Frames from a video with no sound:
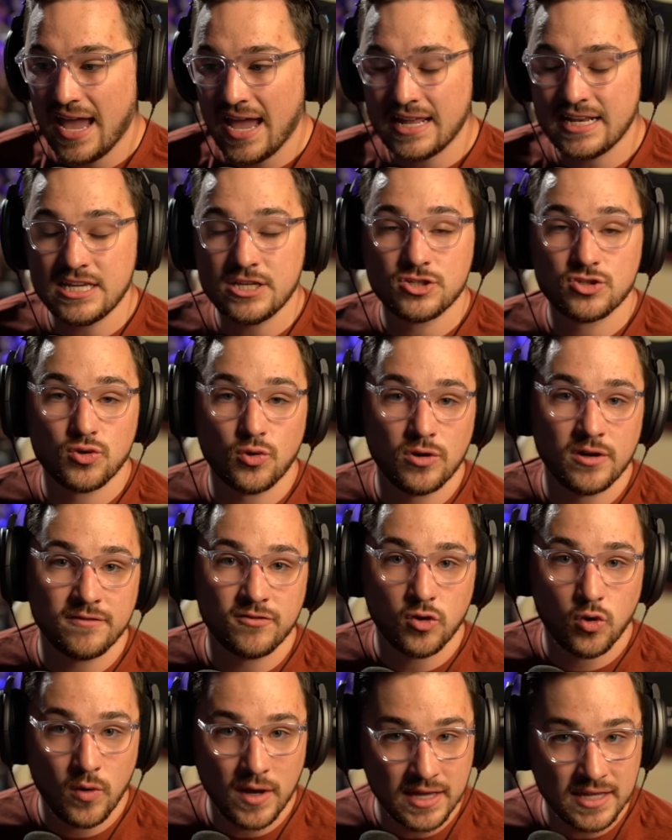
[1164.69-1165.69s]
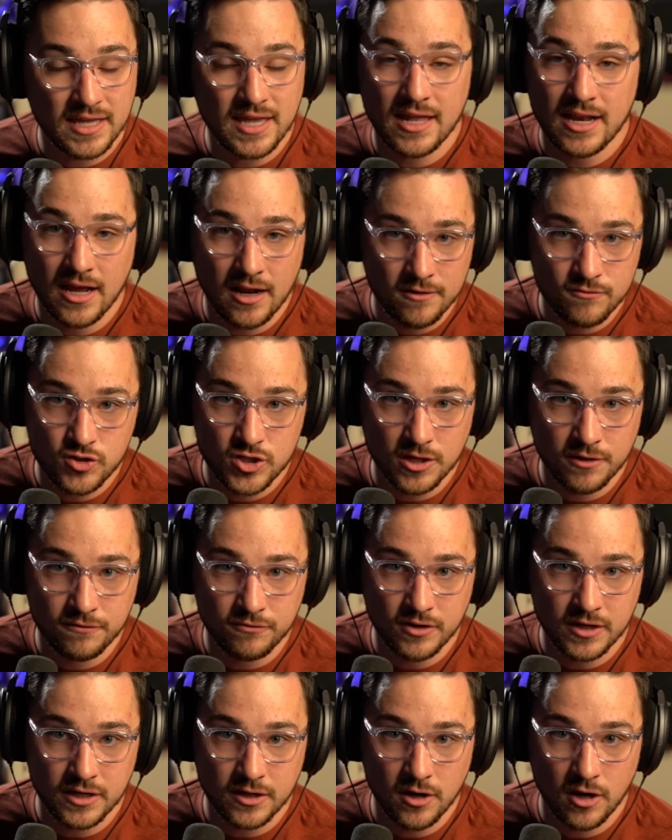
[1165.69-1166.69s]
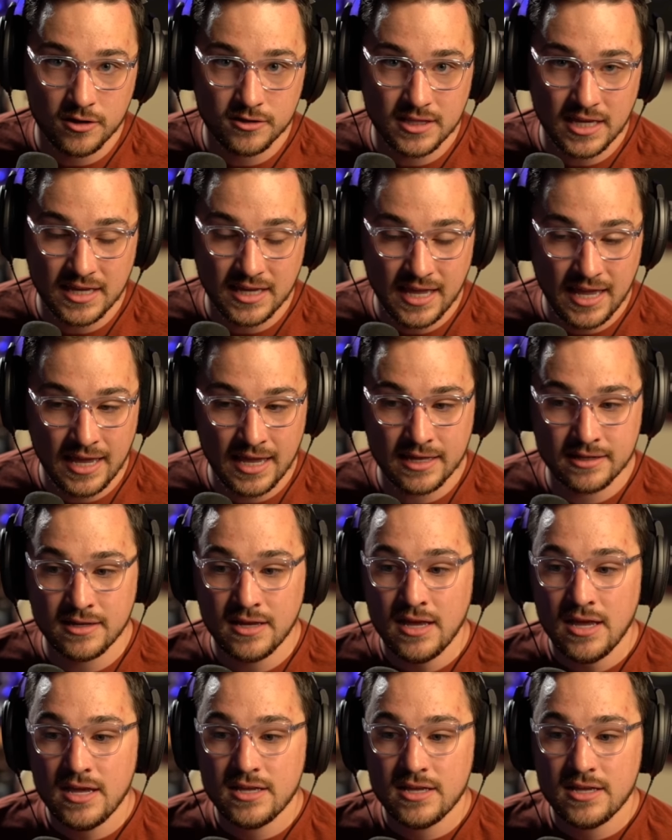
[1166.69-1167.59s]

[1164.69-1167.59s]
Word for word: any sort of quick get out of jail free card they can